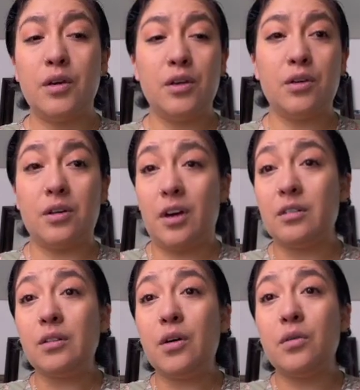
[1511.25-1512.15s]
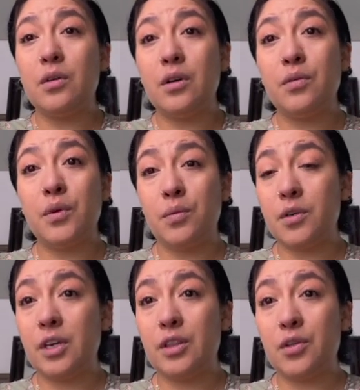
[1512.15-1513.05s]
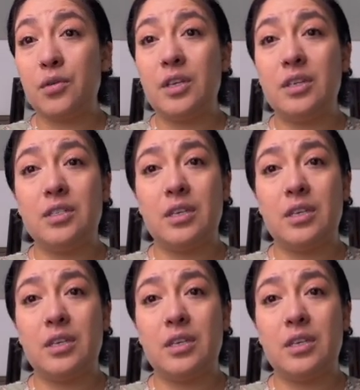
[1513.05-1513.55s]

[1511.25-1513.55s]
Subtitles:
You're not alone. We will get through this.